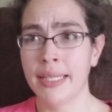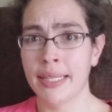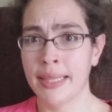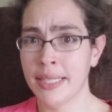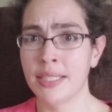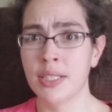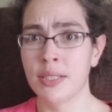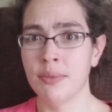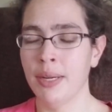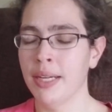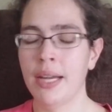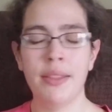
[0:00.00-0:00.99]
Like, that's just
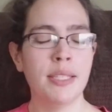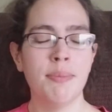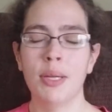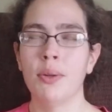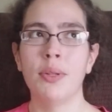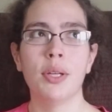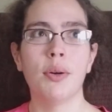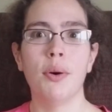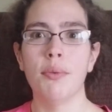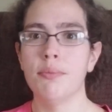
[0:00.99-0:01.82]
right now, that's my only goal.